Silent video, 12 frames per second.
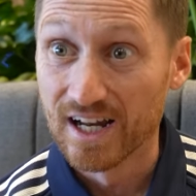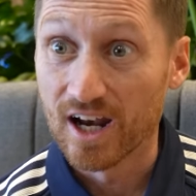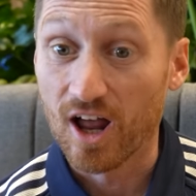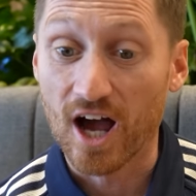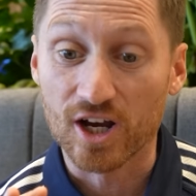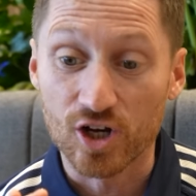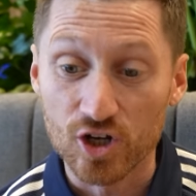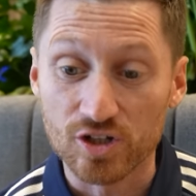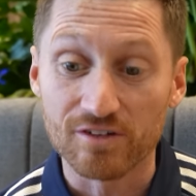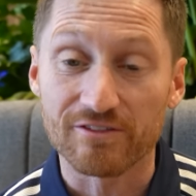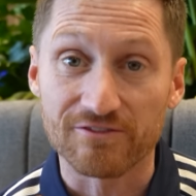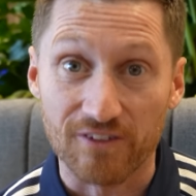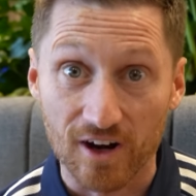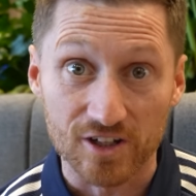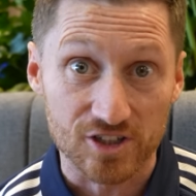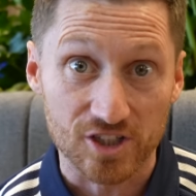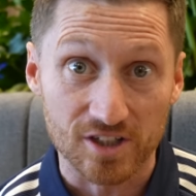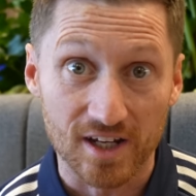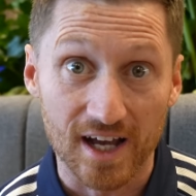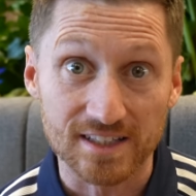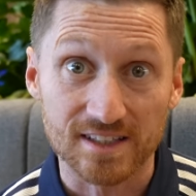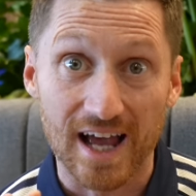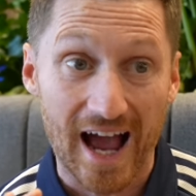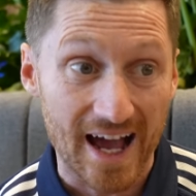that I couldn't function as
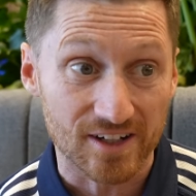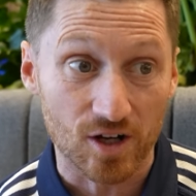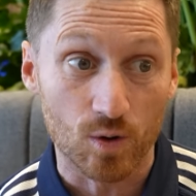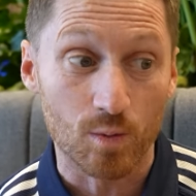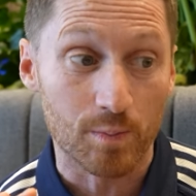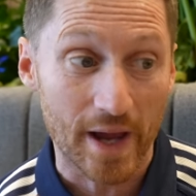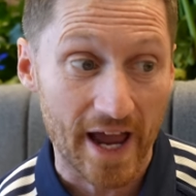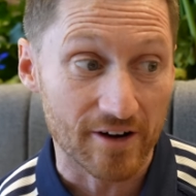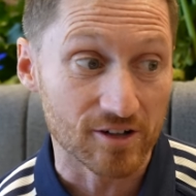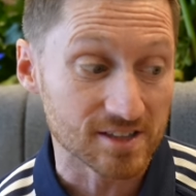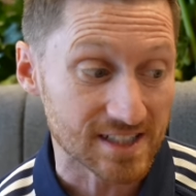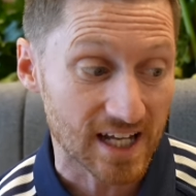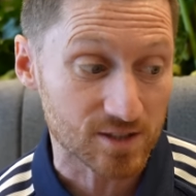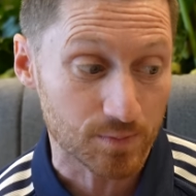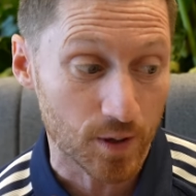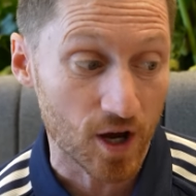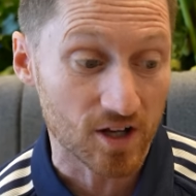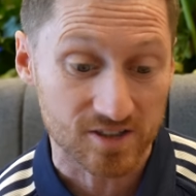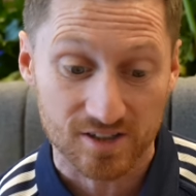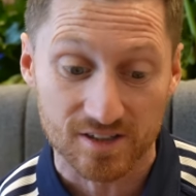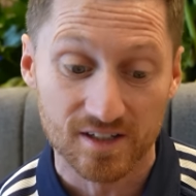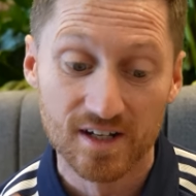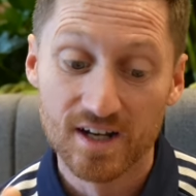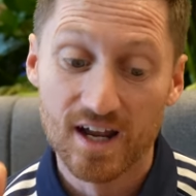an adult parent slash person.
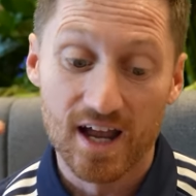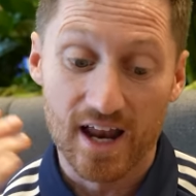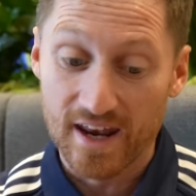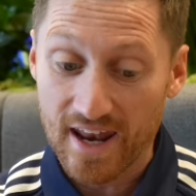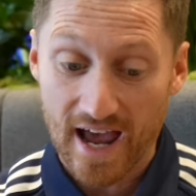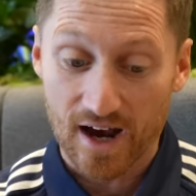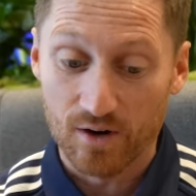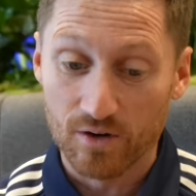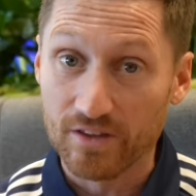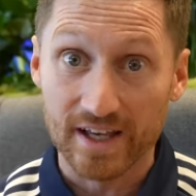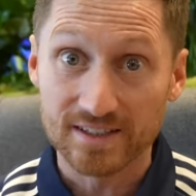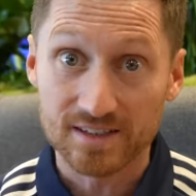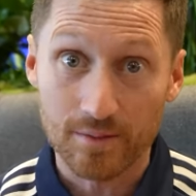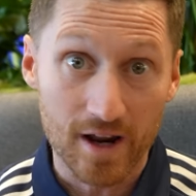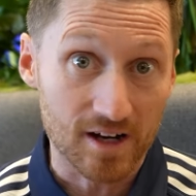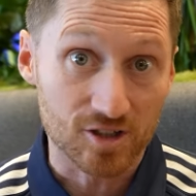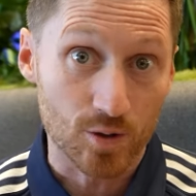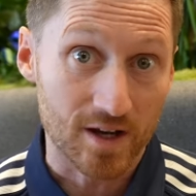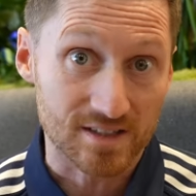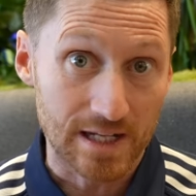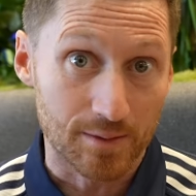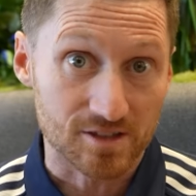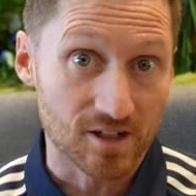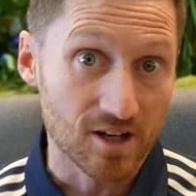And now, on this, I'm having 2 hours sleep
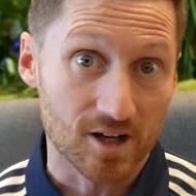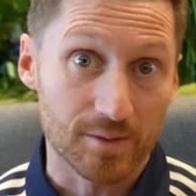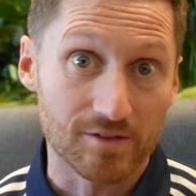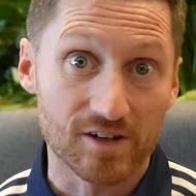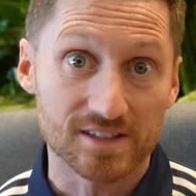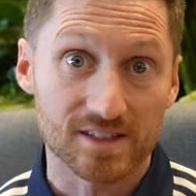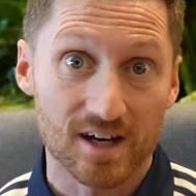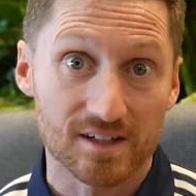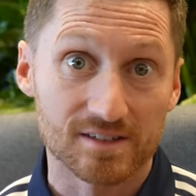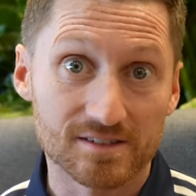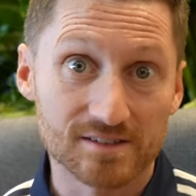last night. Look at me, I'm ready to go.